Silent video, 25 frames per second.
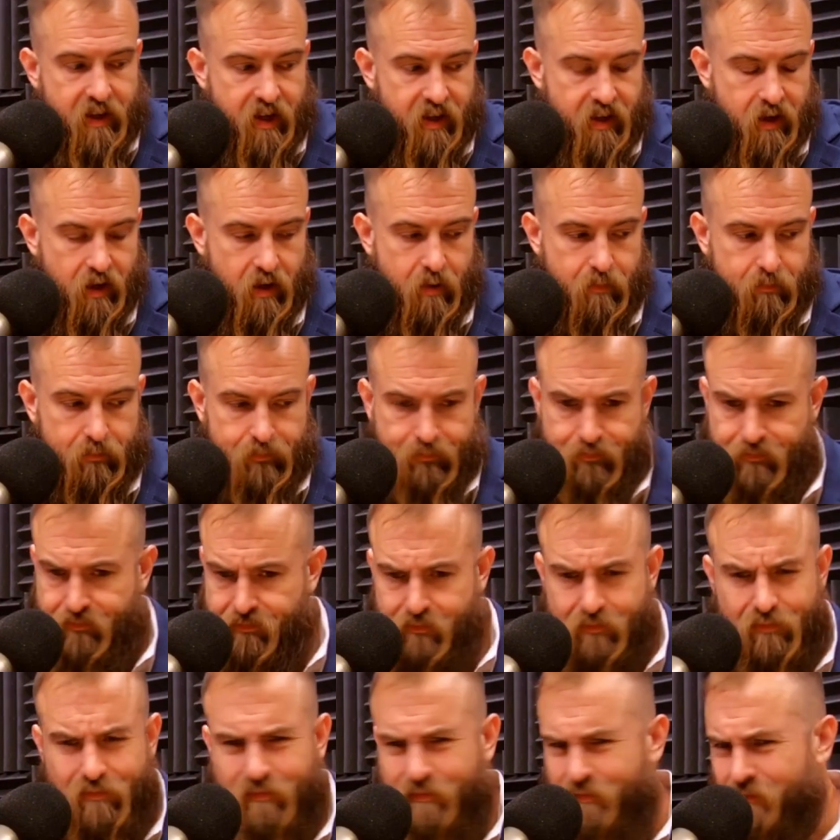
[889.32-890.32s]
like
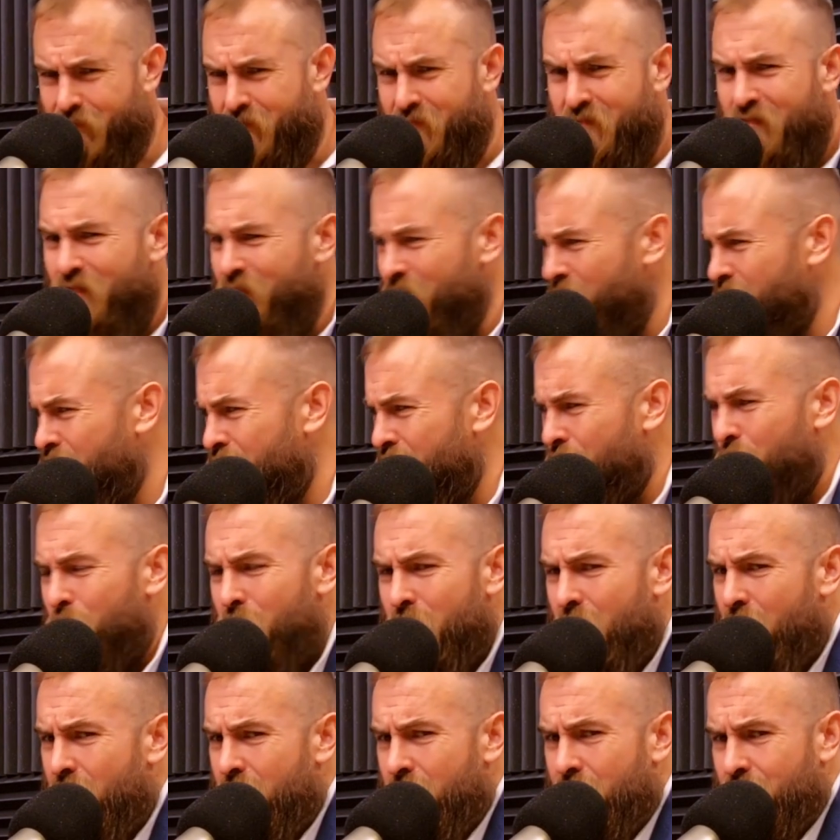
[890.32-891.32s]
there's a
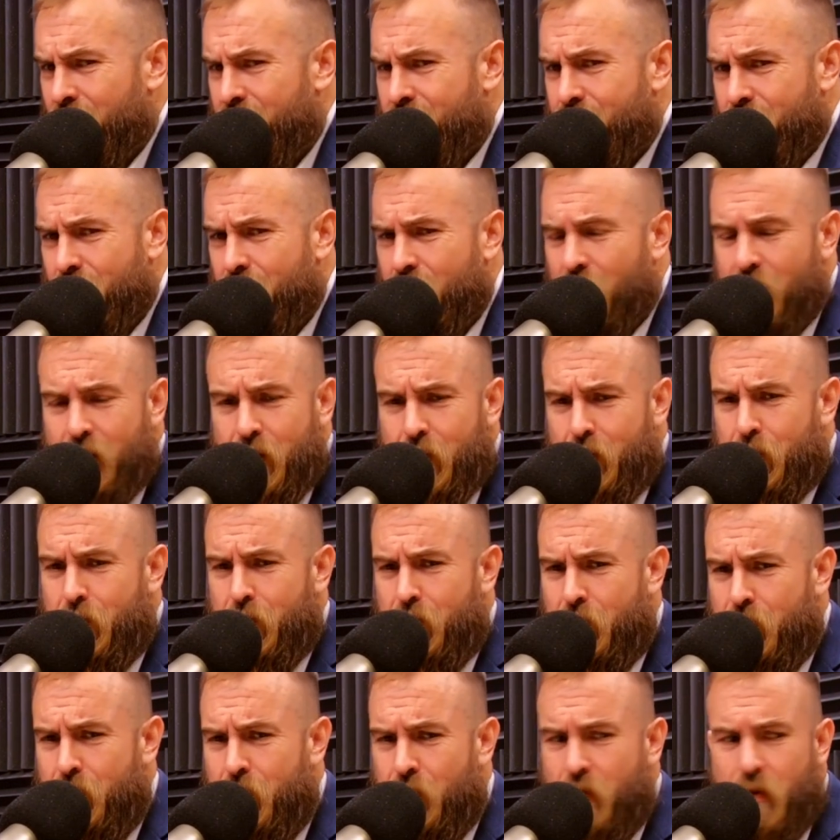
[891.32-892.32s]
whole lot else
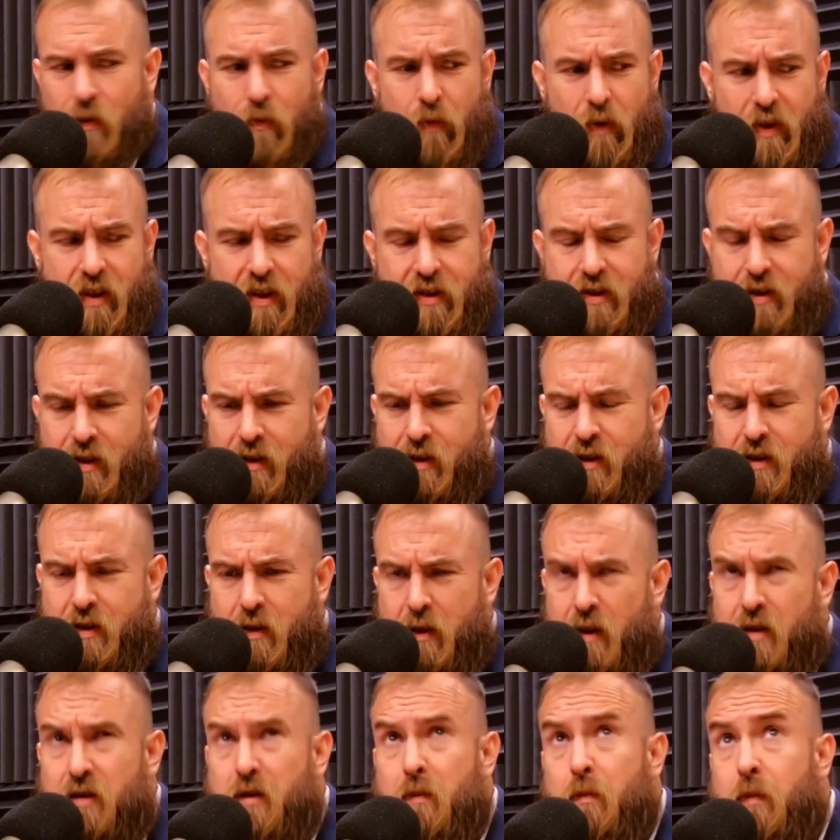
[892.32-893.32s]
with this. There's
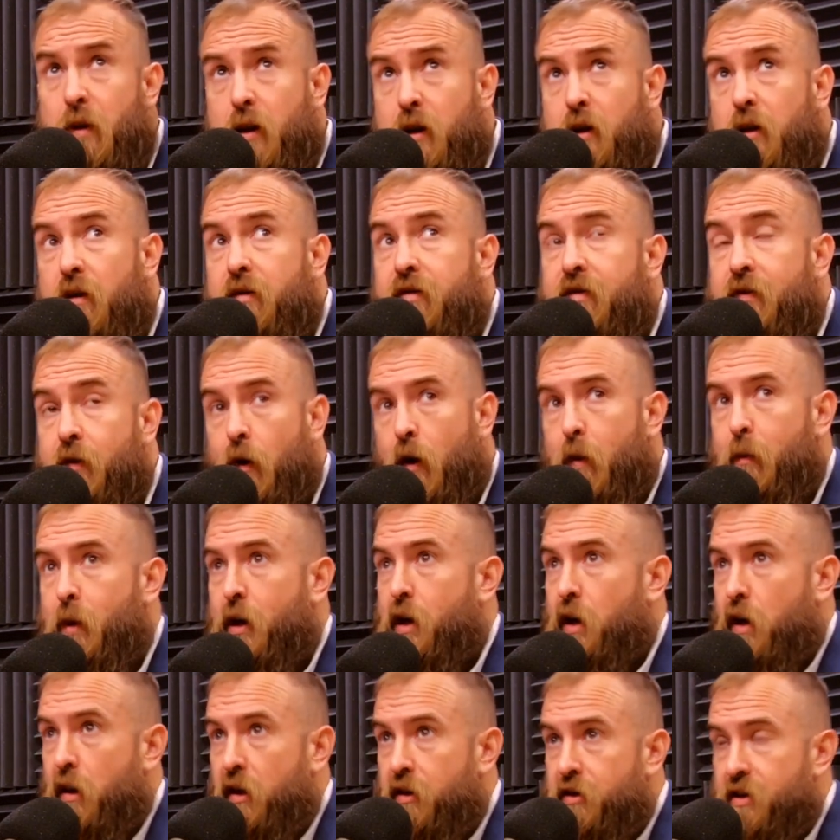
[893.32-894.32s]
a book called
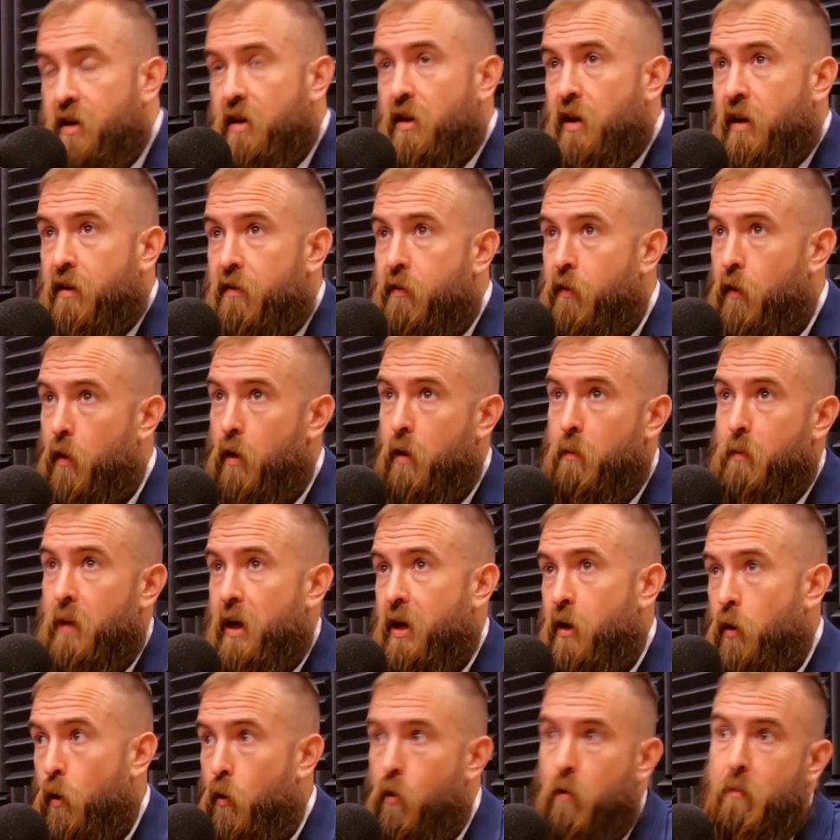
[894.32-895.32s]
Pharmacology, like
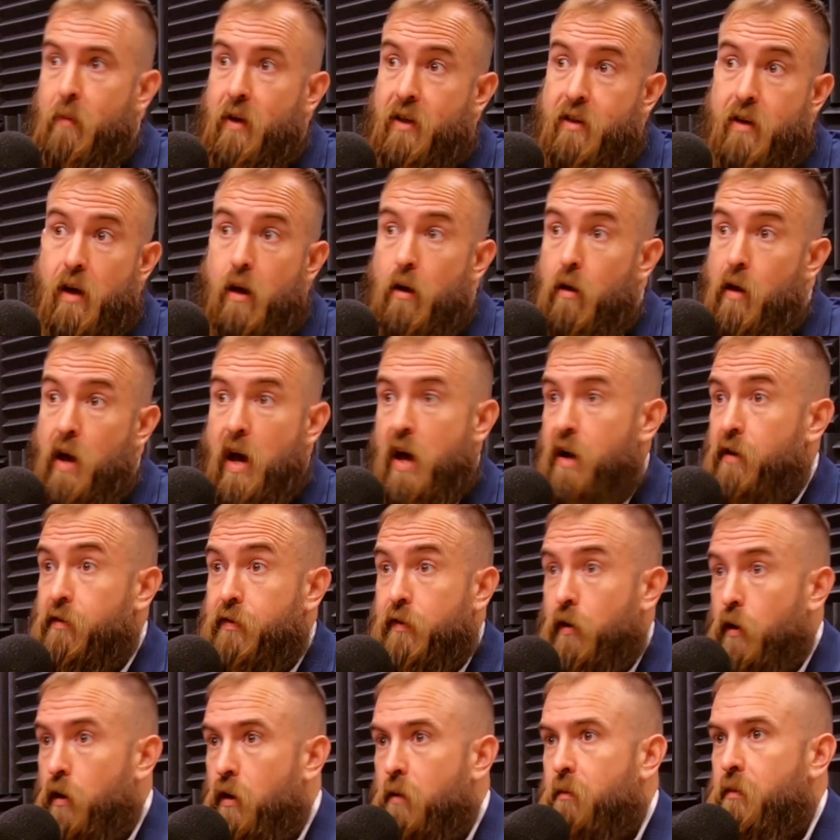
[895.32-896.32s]
Old MacDonald had a
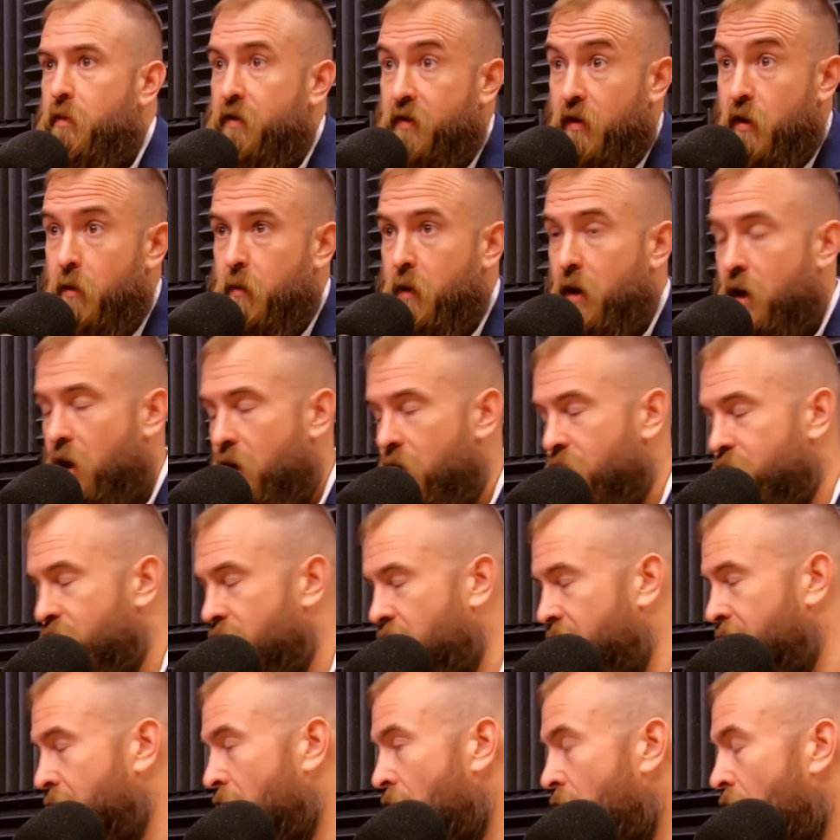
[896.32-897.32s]
farm,
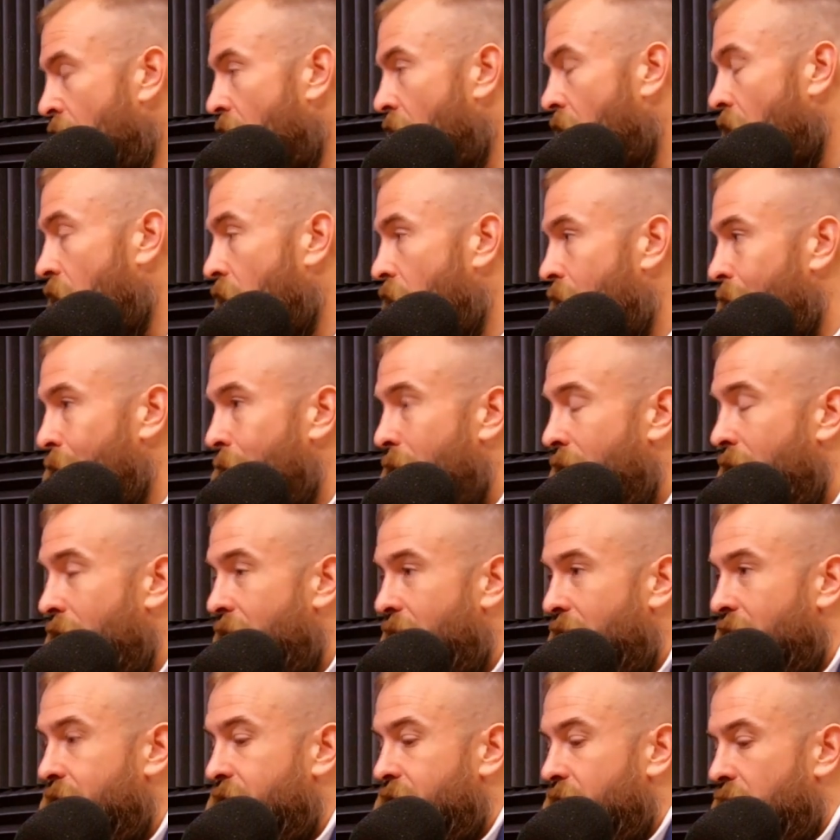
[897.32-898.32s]
pharmacology.
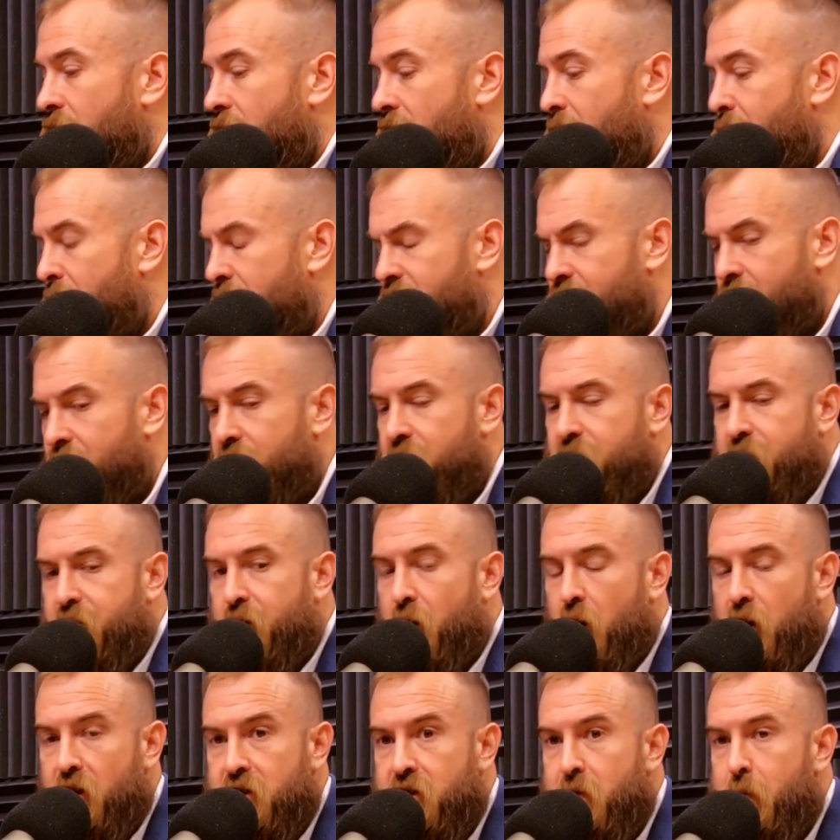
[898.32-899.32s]
And it basically
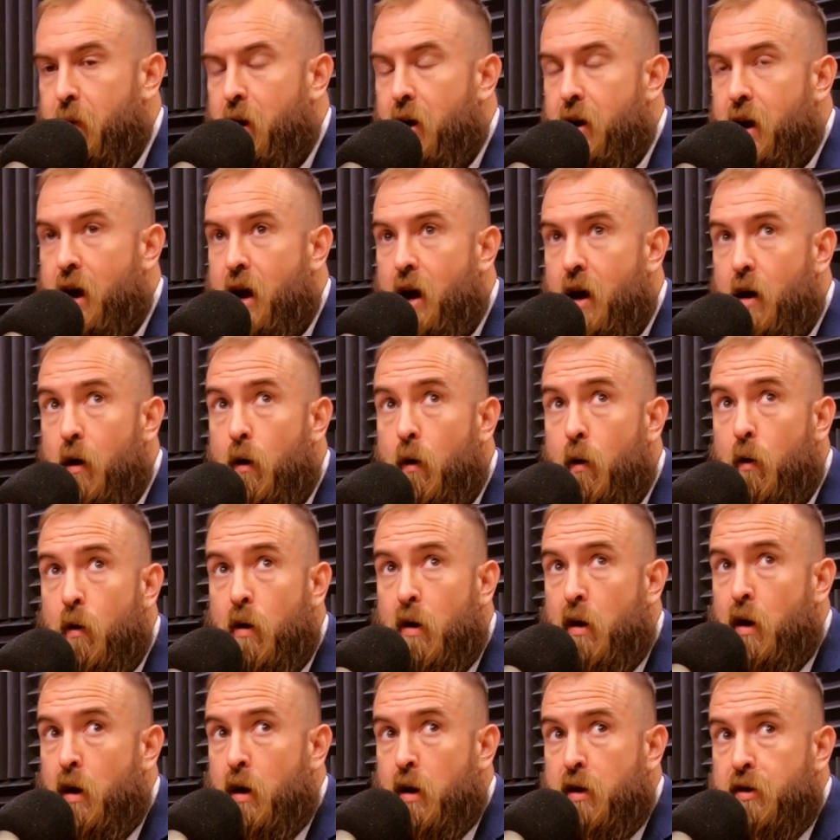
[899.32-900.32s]
just talks about how
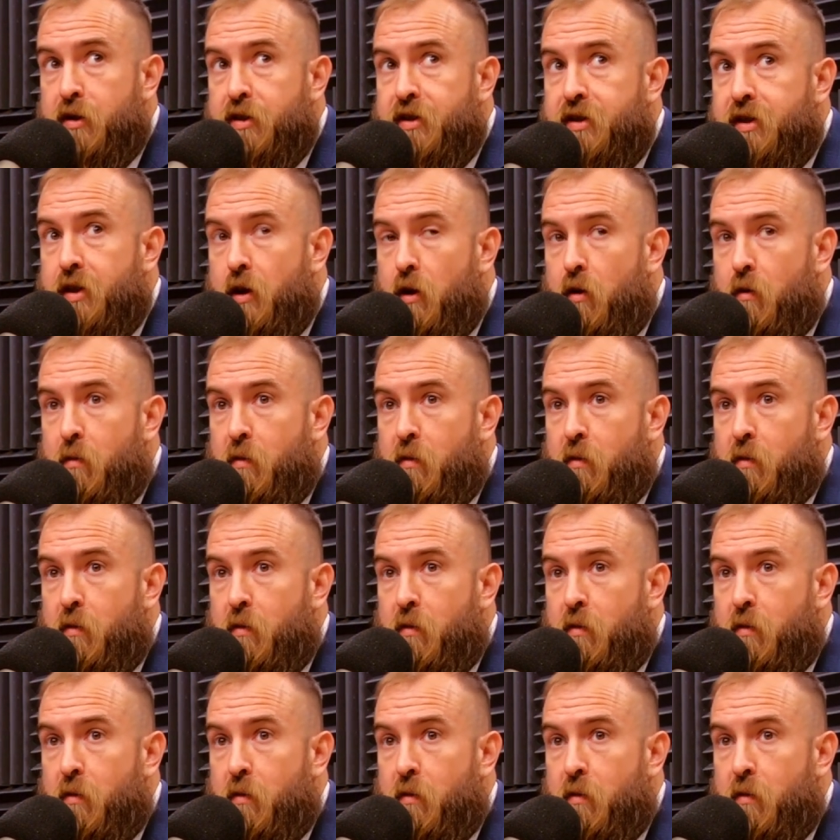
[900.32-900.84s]
so